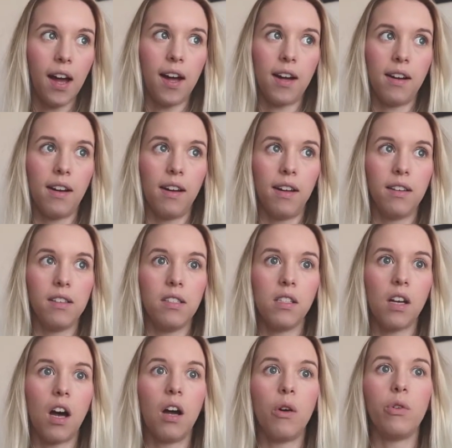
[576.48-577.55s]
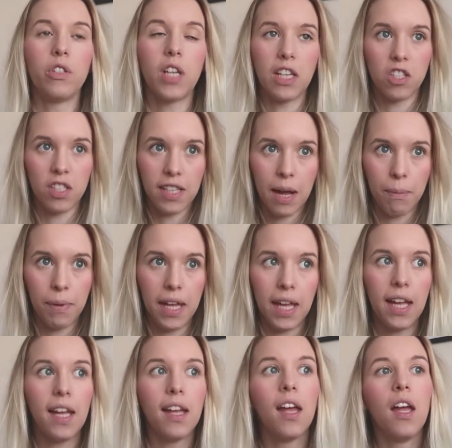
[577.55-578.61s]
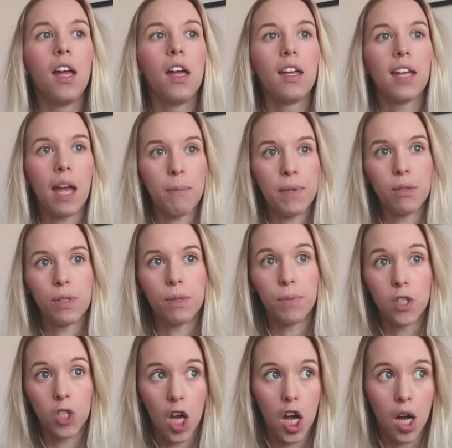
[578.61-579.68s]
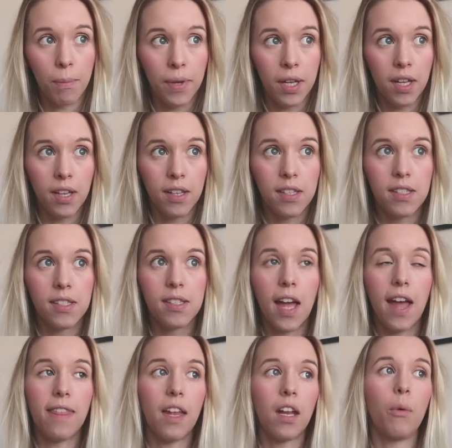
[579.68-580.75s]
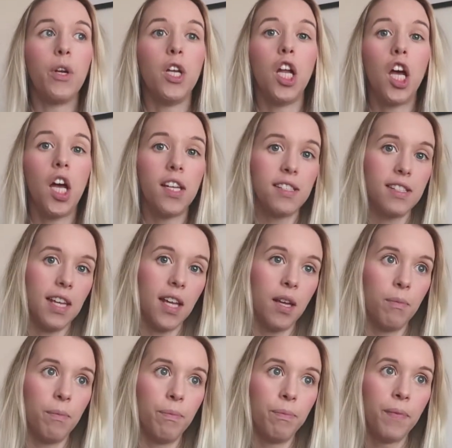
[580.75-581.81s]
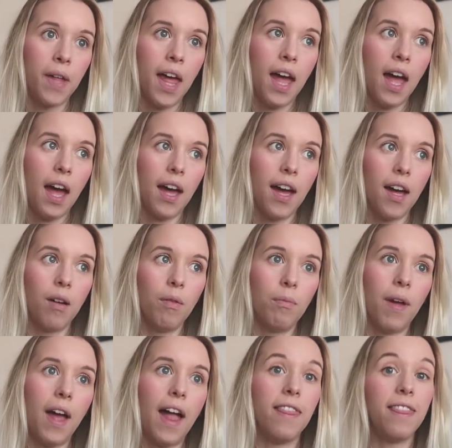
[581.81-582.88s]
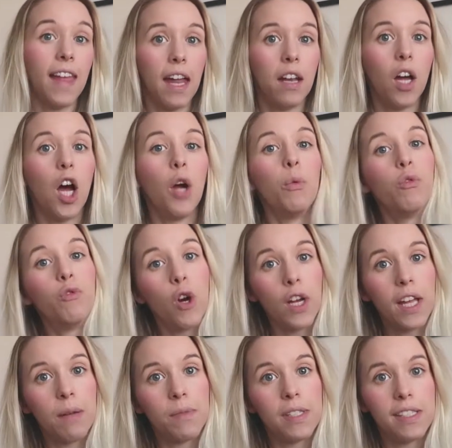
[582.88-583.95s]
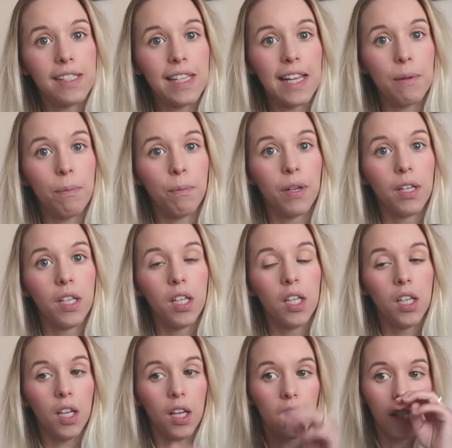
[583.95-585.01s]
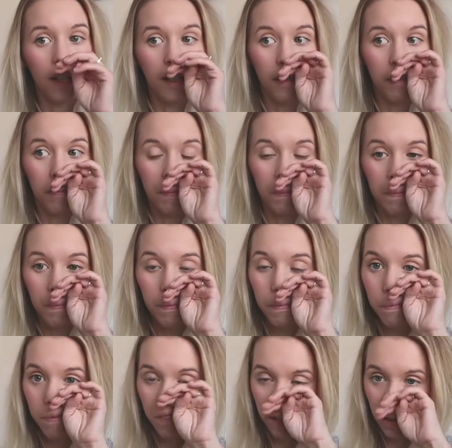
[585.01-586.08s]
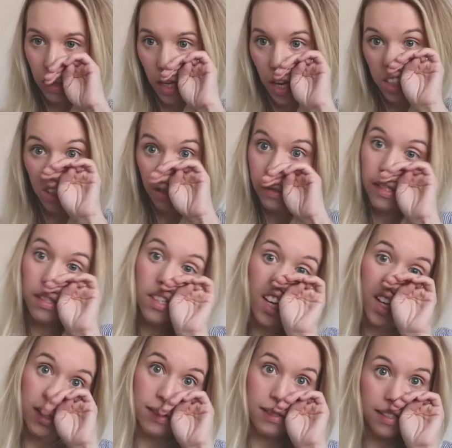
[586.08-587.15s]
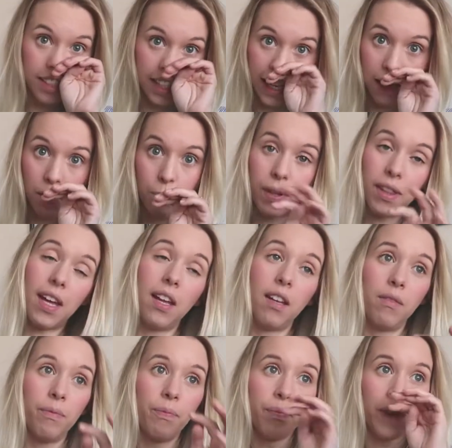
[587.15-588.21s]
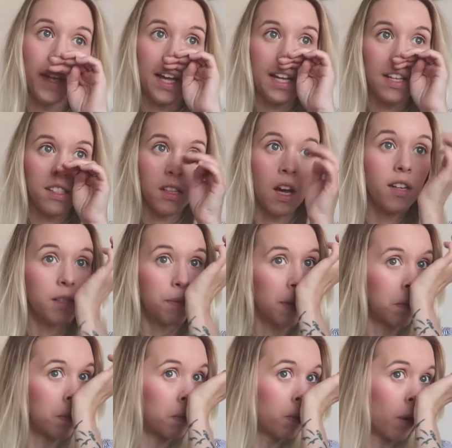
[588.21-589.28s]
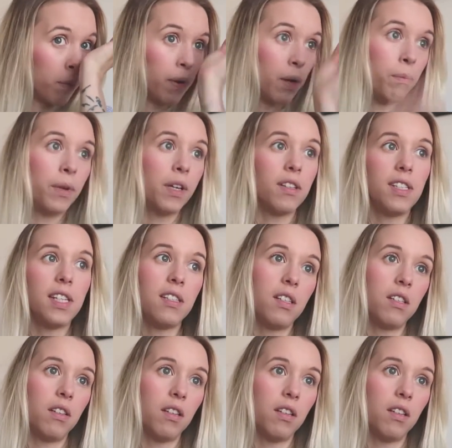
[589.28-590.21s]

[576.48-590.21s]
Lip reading: and I will change his nappy, get him into his pyjamas, and then I will nurse him, and then I will rock him to sleep. I used to nurse to sleep, but then it started to become a problem because he